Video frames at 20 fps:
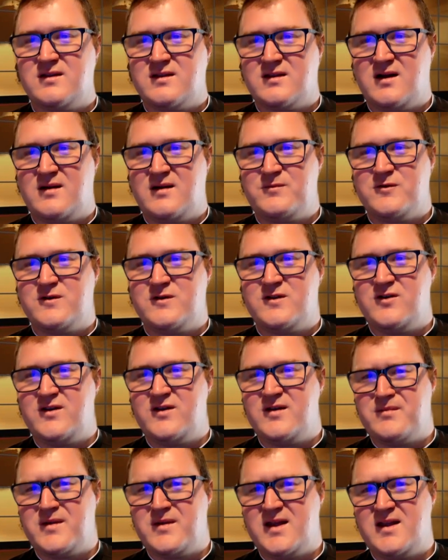the
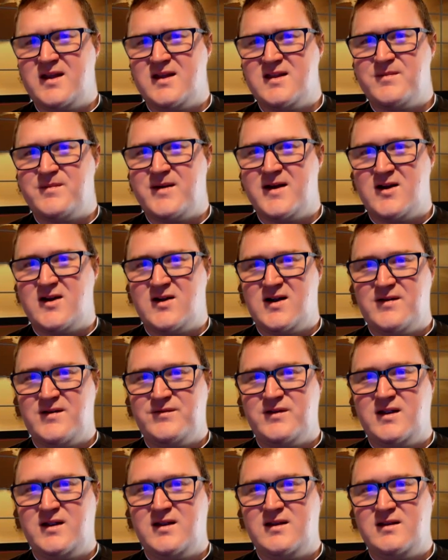opportunity to make his power
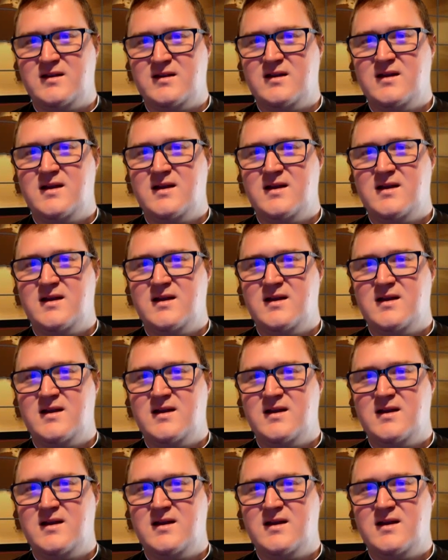evident.